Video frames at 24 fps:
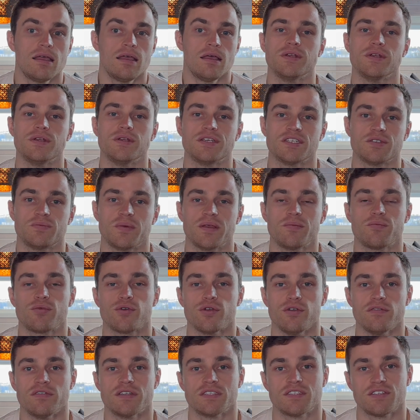which has been
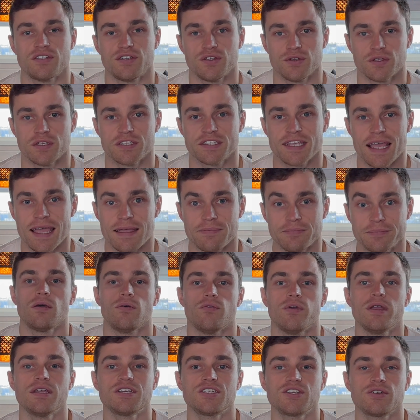proven to do the same.
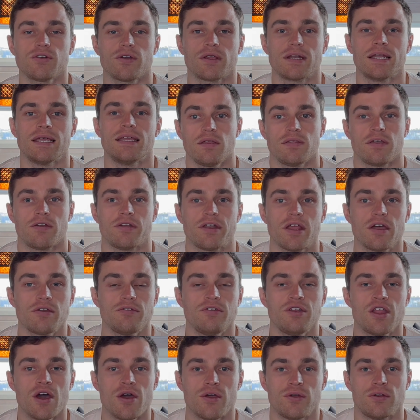Reassuringly, there are no
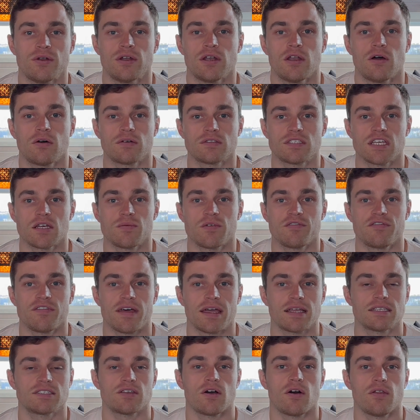known long-term
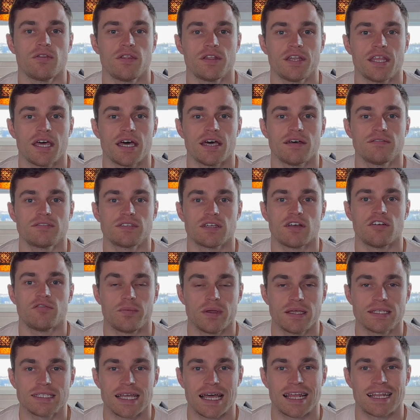effects on the nerves of
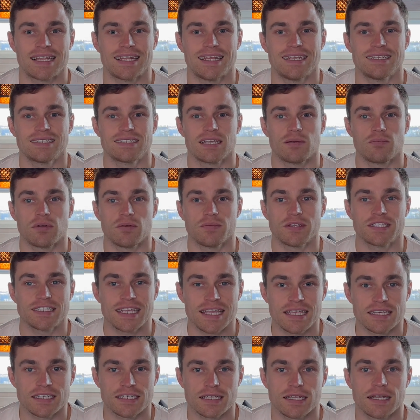beta-alanine
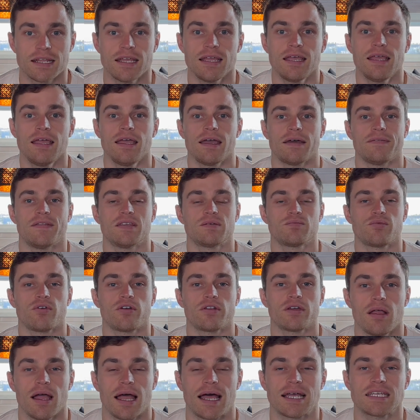supplementation, and this
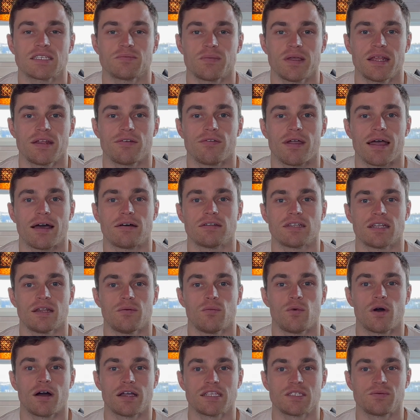product has been around and in
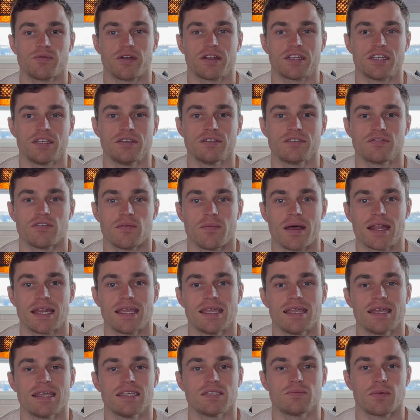widespread use for many
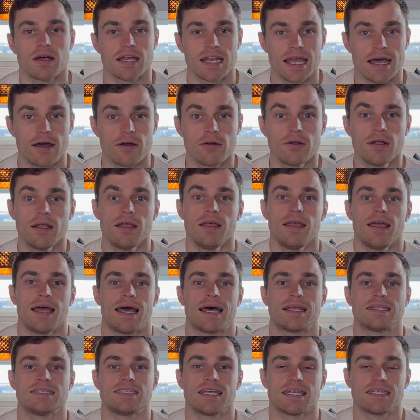years by now,
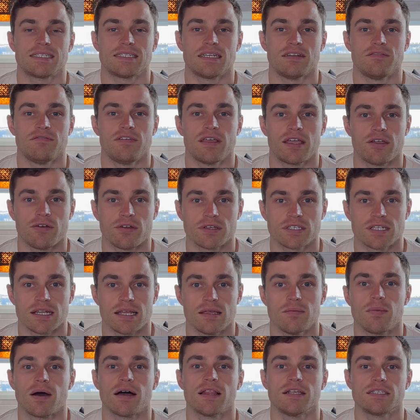and tested vigorously
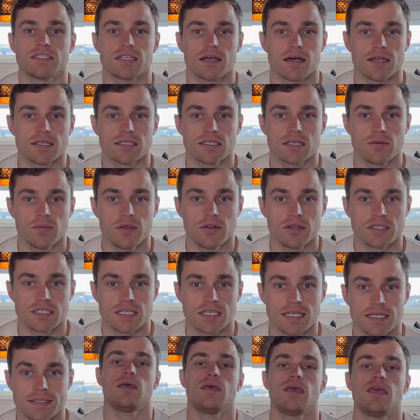by the science
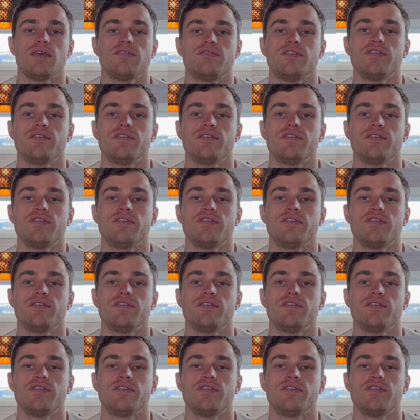community. If